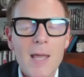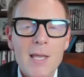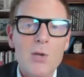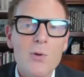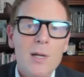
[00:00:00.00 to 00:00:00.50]
thank
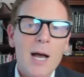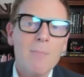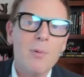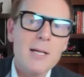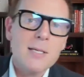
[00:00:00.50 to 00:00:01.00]
you. God
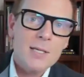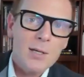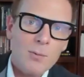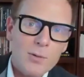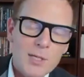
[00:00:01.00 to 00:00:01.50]
bless.
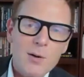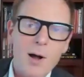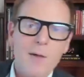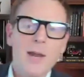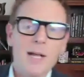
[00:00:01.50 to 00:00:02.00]
We'll see you
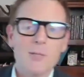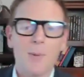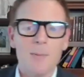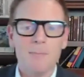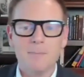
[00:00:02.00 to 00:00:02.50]
on the next
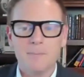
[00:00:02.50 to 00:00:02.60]
one.